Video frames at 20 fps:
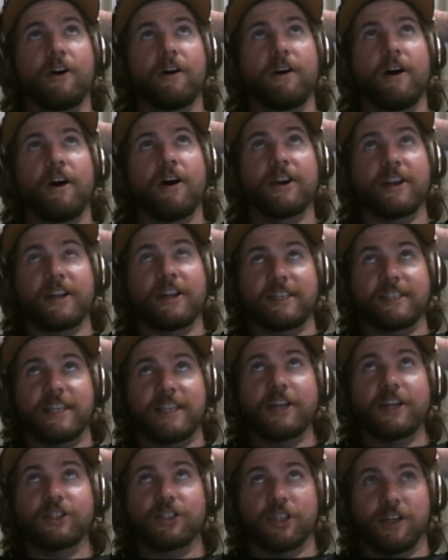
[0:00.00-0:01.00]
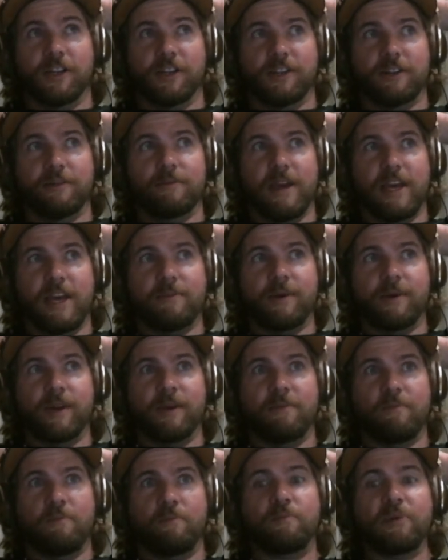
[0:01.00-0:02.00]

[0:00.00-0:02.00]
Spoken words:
unintentionally maybe